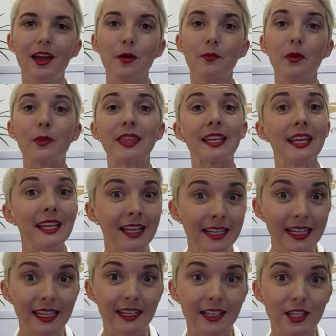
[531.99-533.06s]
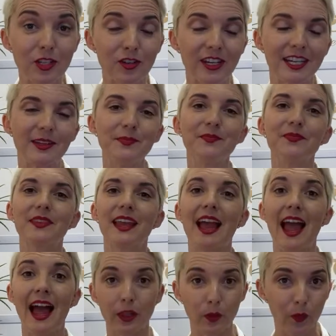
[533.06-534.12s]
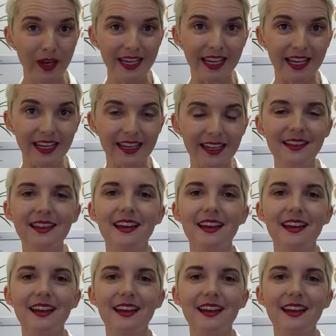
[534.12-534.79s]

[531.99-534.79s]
But with the candy industry, Halloween,